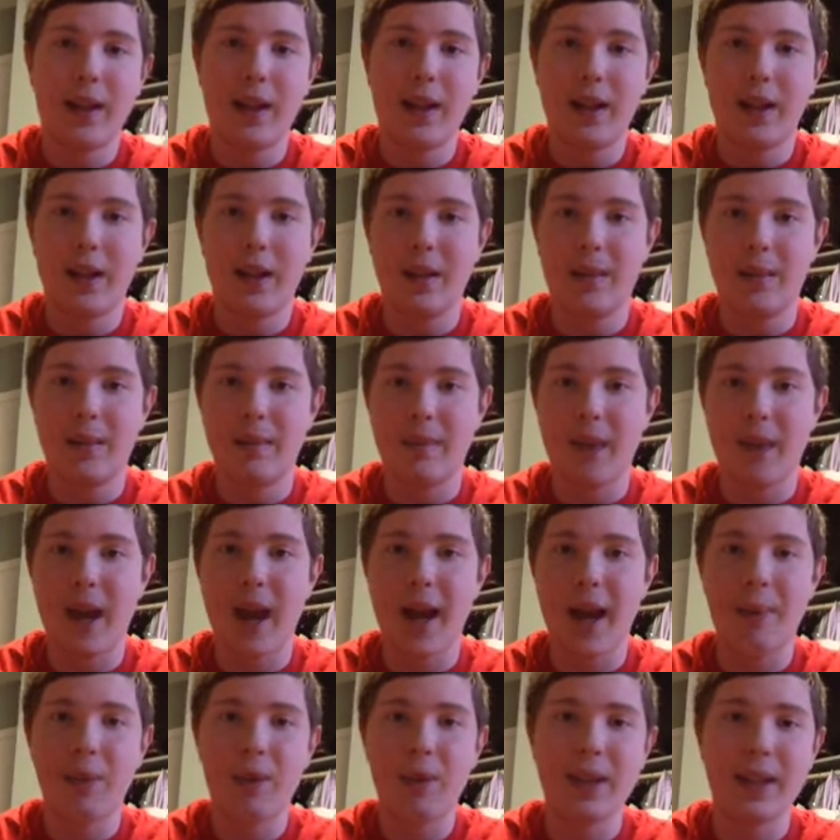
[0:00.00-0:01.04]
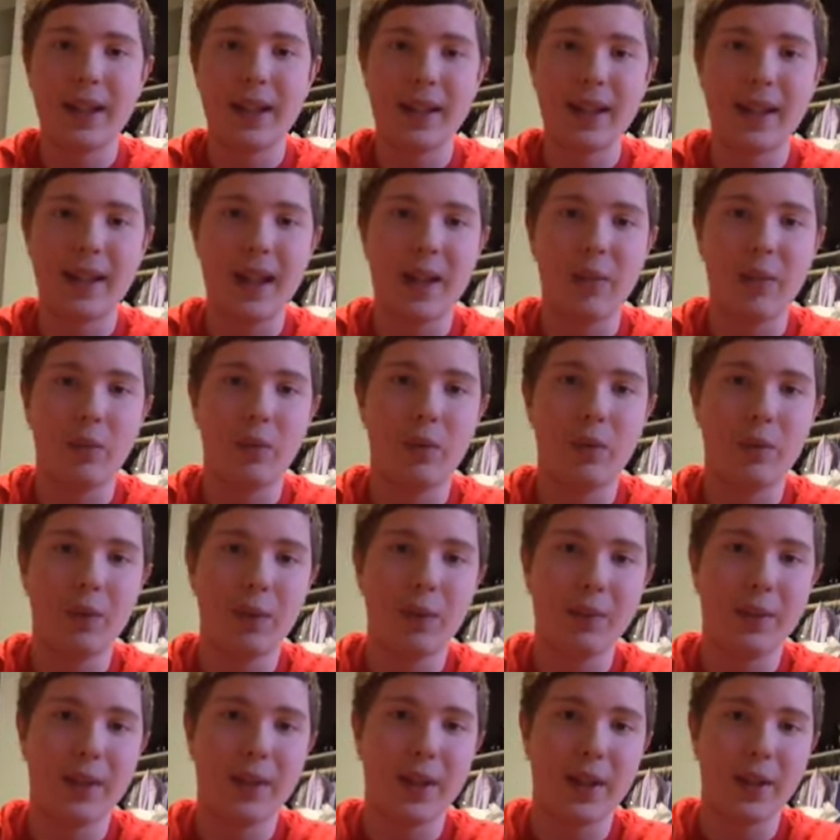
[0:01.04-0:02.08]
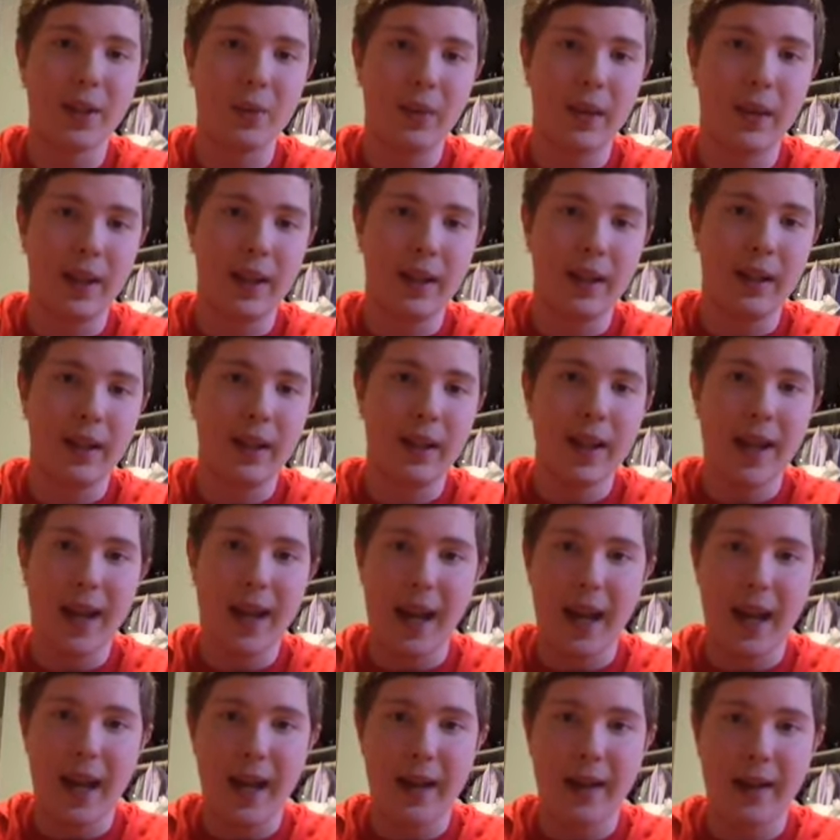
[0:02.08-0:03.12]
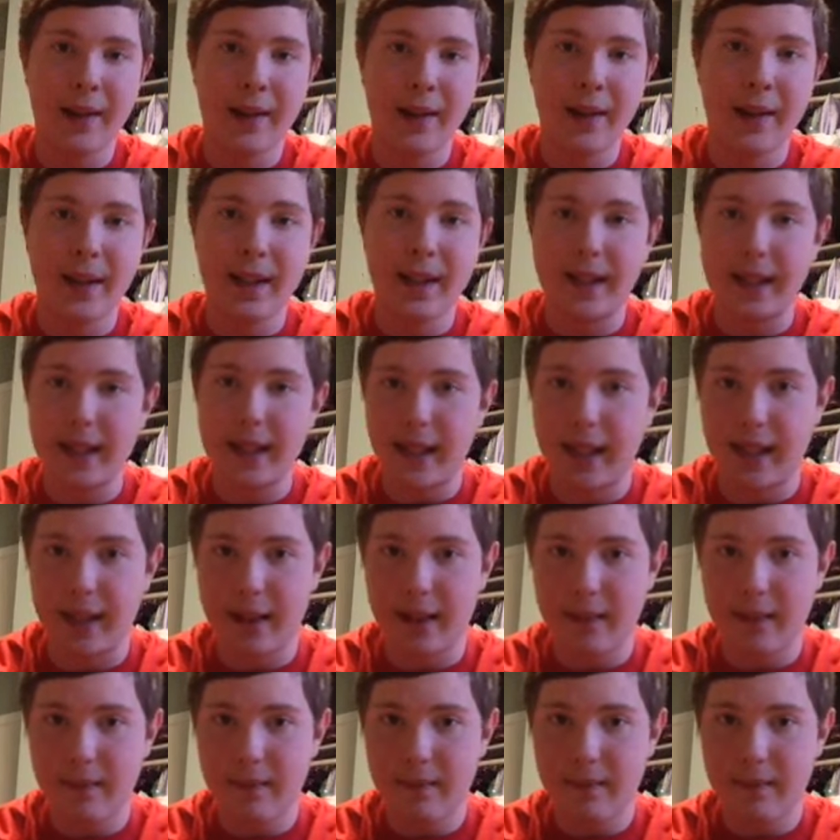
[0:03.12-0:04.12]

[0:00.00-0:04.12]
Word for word: Um, I predicted that Wolverine was gonna win, and he didn't.